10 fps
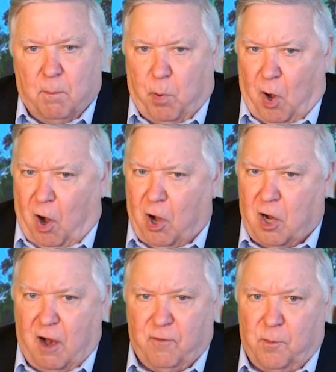But our
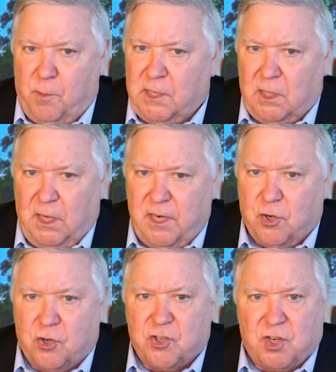government
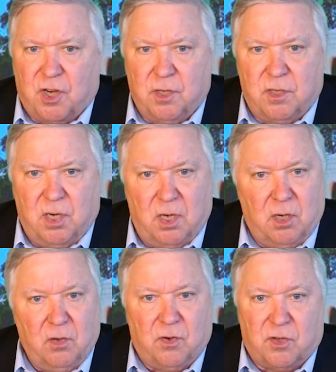leaders
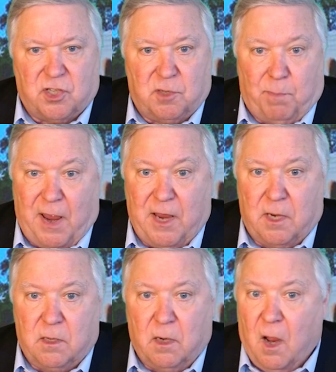continue to
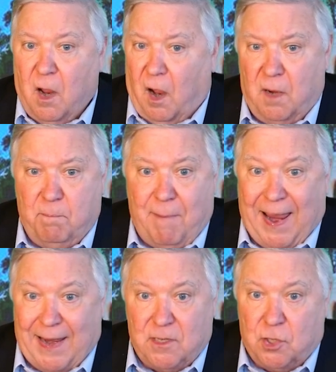spend on
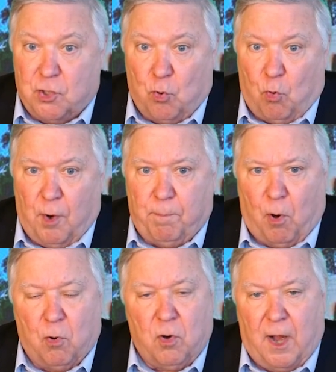mandatory
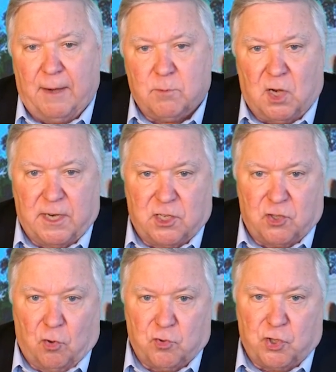programs like
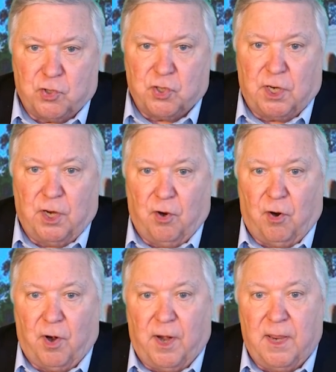Social
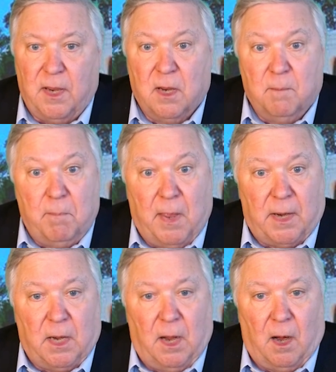Security
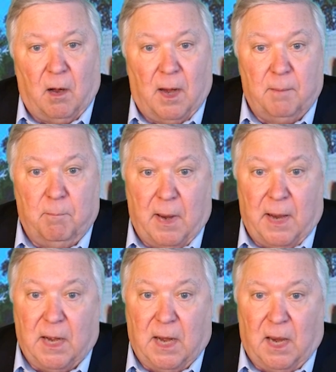Medicare, and
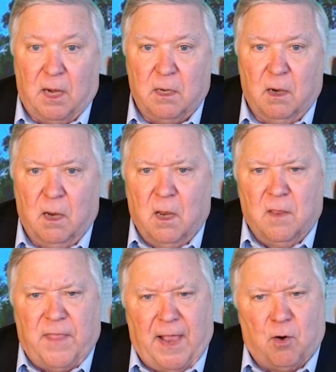Medicaid
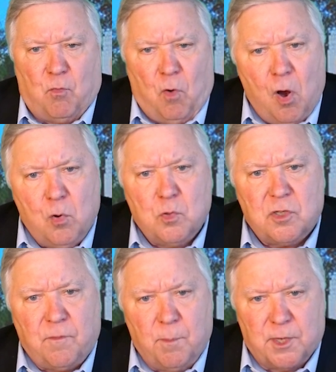that
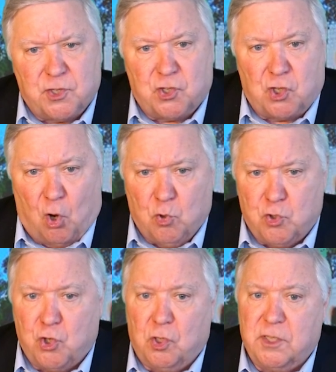arose from the
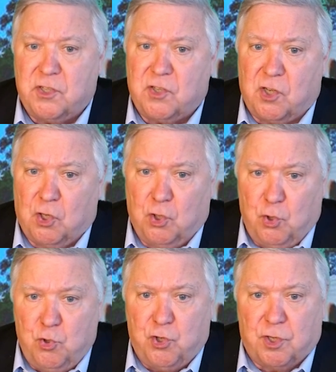socialist
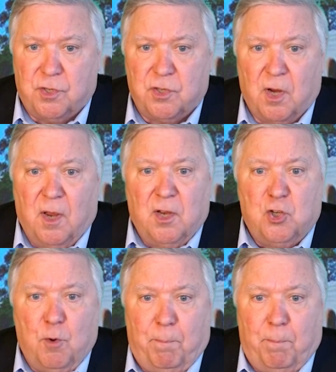solutions to